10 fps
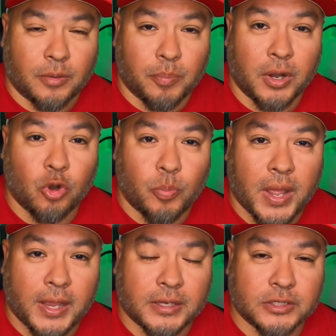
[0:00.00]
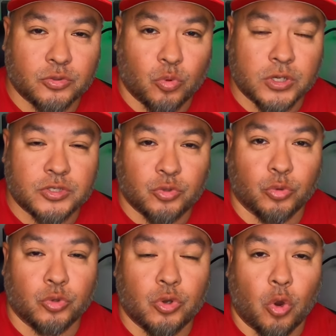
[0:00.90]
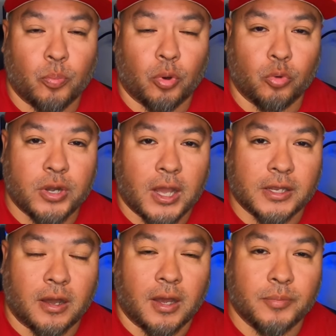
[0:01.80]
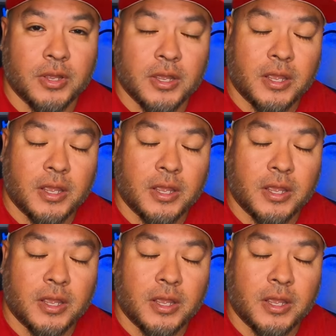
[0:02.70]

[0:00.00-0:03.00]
bundle package was through GoPro.com,